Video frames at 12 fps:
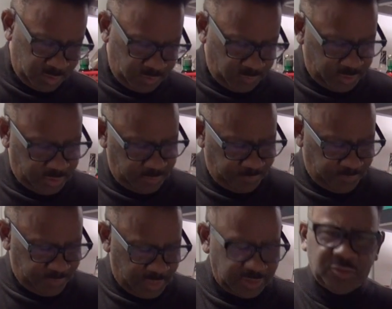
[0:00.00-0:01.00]
Well,
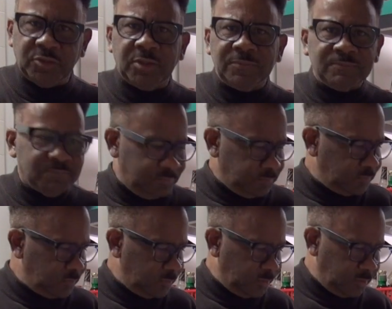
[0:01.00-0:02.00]
that's good,
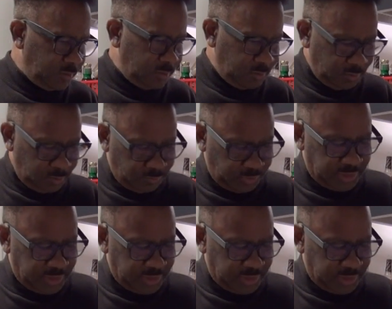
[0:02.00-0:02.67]
but